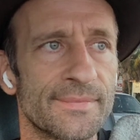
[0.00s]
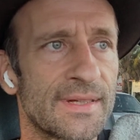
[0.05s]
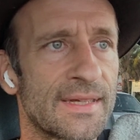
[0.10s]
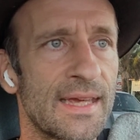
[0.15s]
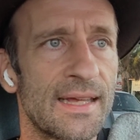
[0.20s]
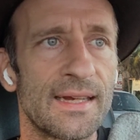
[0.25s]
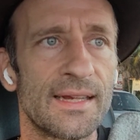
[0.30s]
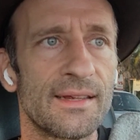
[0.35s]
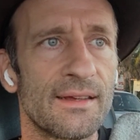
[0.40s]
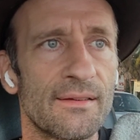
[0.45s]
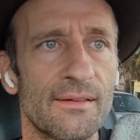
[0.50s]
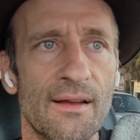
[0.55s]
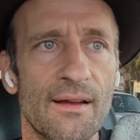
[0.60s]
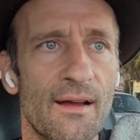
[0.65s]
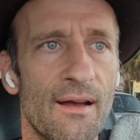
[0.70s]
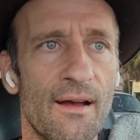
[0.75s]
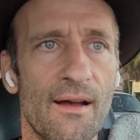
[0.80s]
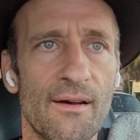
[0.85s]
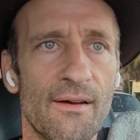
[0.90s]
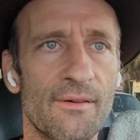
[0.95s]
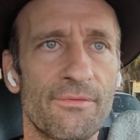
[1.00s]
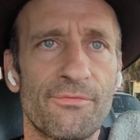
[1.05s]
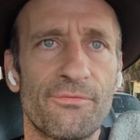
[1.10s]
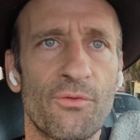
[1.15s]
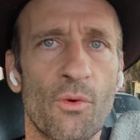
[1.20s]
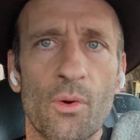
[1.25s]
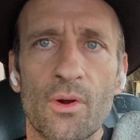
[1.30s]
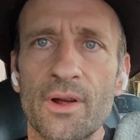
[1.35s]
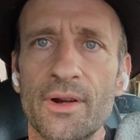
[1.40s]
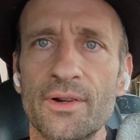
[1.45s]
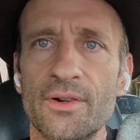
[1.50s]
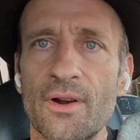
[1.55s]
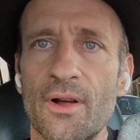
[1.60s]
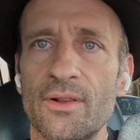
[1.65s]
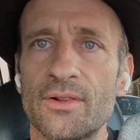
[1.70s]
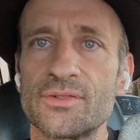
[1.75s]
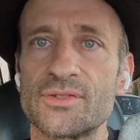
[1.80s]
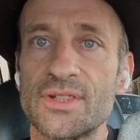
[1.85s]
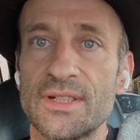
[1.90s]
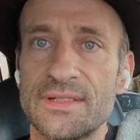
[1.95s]
getting
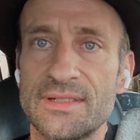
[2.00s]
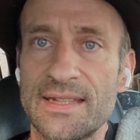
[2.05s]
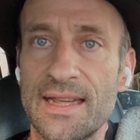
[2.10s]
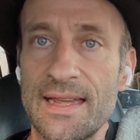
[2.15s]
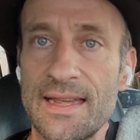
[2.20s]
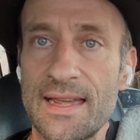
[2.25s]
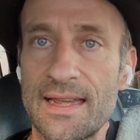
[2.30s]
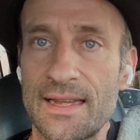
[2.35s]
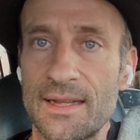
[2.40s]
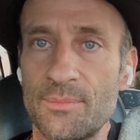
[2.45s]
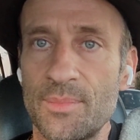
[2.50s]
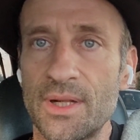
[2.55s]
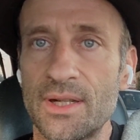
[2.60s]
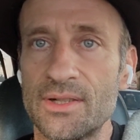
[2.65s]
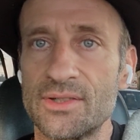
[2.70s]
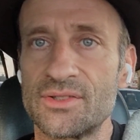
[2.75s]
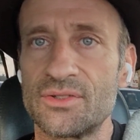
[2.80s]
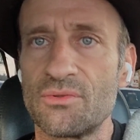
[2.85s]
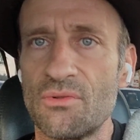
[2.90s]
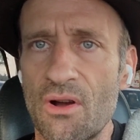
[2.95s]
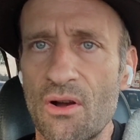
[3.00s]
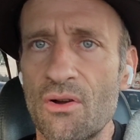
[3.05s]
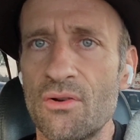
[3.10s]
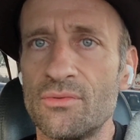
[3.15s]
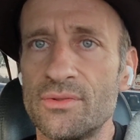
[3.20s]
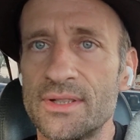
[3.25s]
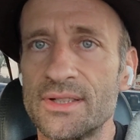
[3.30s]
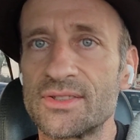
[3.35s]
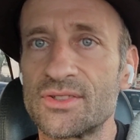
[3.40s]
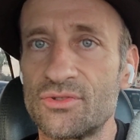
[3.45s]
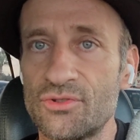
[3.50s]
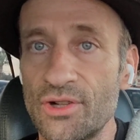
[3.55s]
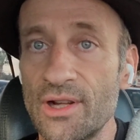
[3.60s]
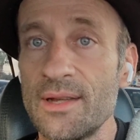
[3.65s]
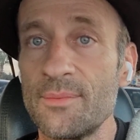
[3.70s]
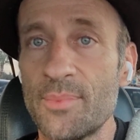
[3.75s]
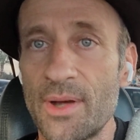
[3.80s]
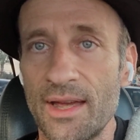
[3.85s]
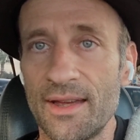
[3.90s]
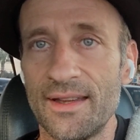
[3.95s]
$400 a day because you own this
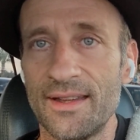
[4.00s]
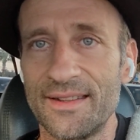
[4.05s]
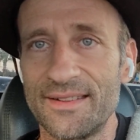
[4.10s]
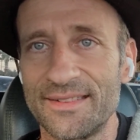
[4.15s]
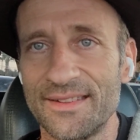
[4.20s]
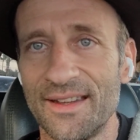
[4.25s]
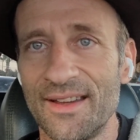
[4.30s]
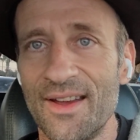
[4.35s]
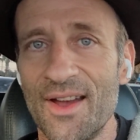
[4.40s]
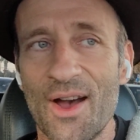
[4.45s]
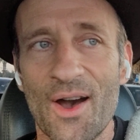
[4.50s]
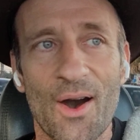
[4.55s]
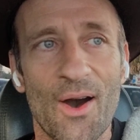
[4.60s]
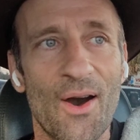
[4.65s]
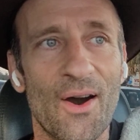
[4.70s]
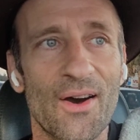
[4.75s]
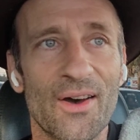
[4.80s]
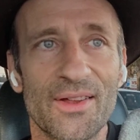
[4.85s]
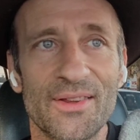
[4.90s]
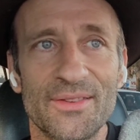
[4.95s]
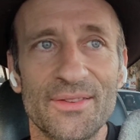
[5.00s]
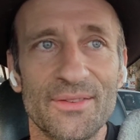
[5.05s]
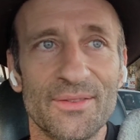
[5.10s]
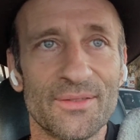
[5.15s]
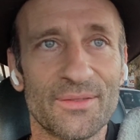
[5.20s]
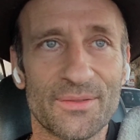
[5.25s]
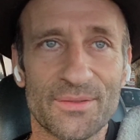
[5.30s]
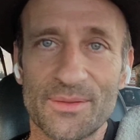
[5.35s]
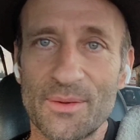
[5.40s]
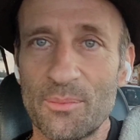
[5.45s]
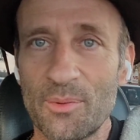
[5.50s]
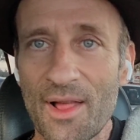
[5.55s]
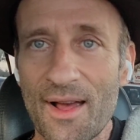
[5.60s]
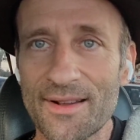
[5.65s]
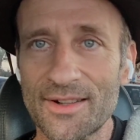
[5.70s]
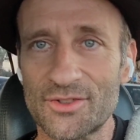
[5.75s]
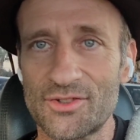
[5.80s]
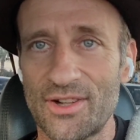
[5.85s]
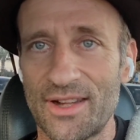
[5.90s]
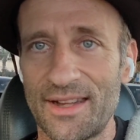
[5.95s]
JPEG on the
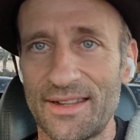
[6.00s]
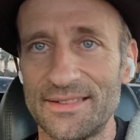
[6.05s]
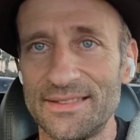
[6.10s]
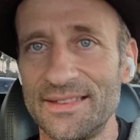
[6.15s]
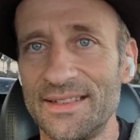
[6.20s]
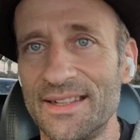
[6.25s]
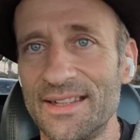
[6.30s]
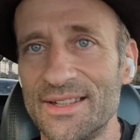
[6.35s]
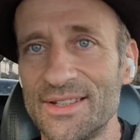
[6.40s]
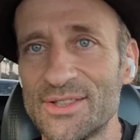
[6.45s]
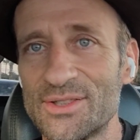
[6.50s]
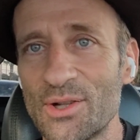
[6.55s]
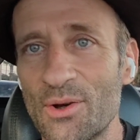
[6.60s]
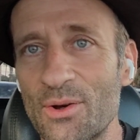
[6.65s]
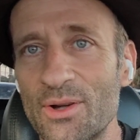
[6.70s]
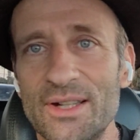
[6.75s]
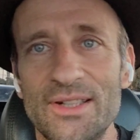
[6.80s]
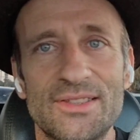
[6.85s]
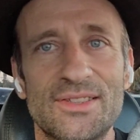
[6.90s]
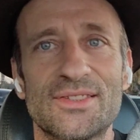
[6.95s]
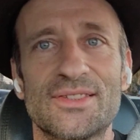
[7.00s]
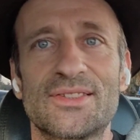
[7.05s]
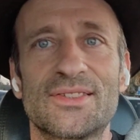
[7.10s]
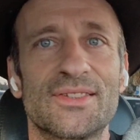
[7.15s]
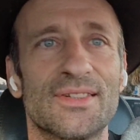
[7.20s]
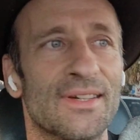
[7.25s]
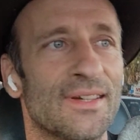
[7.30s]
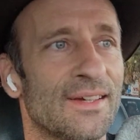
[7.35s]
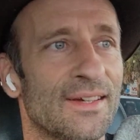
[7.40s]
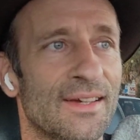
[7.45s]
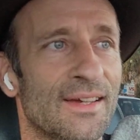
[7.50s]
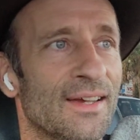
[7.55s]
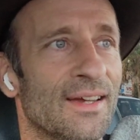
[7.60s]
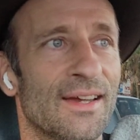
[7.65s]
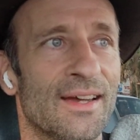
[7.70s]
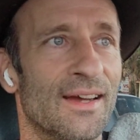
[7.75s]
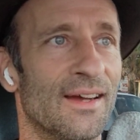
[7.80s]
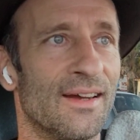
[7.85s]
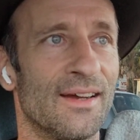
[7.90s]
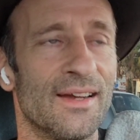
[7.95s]
blockchain. So it's
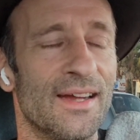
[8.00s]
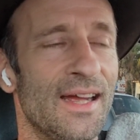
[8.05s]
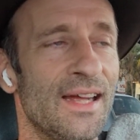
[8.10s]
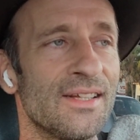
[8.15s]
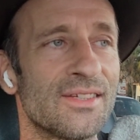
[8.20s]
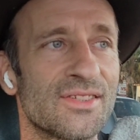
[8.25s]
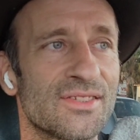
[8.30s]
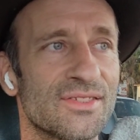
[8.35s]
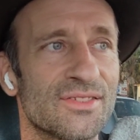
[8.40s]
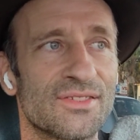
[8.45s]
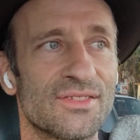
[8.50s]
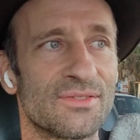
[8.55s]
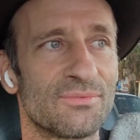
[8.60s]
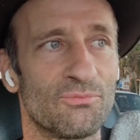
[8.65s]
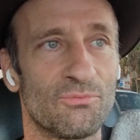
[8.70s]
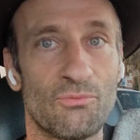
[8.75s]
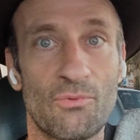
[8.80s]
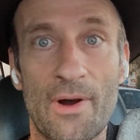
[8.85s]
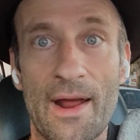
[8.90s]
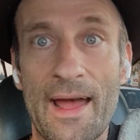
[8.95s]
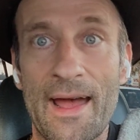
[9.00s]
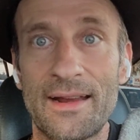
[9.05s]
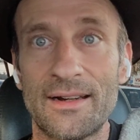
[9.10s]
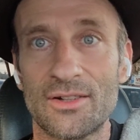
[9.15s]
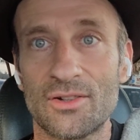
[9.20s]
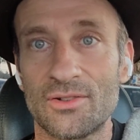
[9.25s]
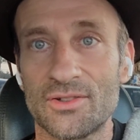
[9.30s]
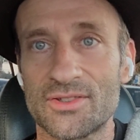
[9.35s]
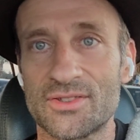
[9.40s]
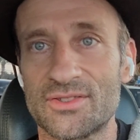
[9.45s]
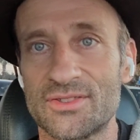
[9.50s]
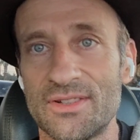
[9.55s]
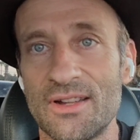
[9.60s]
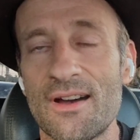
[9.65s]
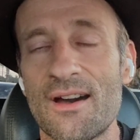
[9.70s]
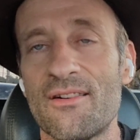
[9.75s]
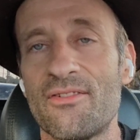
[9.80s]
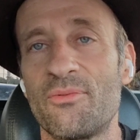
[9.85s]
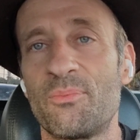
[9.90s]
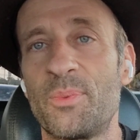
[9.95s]
radical
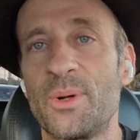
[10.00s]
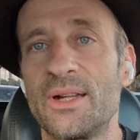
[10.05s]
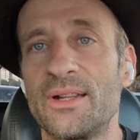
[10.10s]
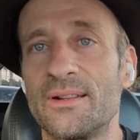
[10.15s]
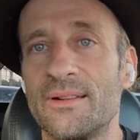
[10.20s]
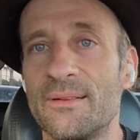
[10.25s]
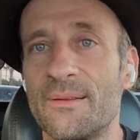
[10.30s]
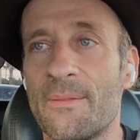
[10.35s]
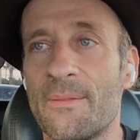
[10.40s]
stuff, but